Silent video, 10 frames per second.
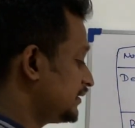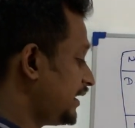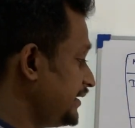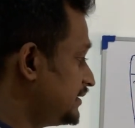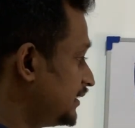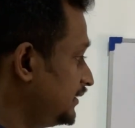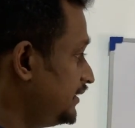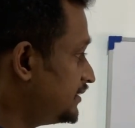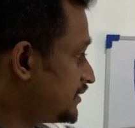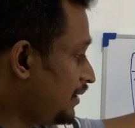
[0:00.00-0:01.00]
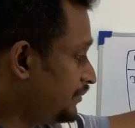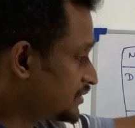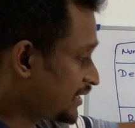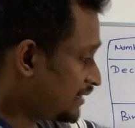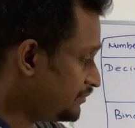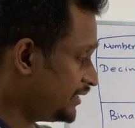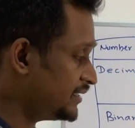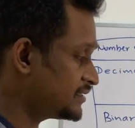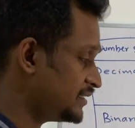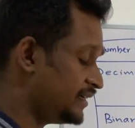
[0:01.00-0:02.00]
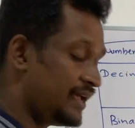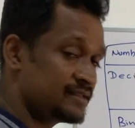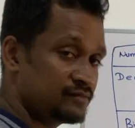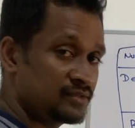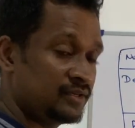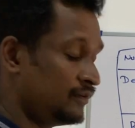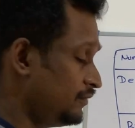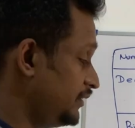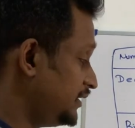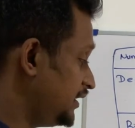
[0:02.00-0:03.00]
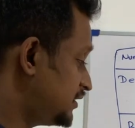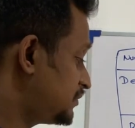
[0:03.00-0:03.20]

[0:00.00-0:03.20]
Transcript: Right? These numbers can be considered as with its